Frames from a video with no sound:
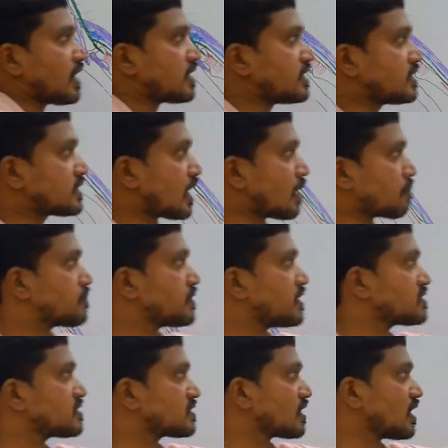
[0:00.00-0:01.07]
it
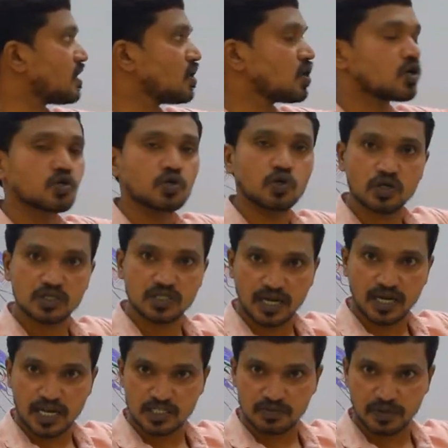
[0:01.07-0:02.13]
appears in the dorsal
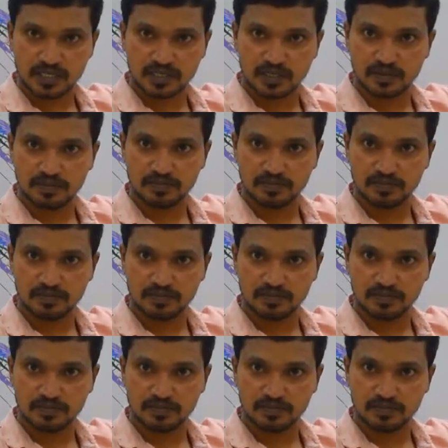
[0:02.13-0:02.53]
aspect.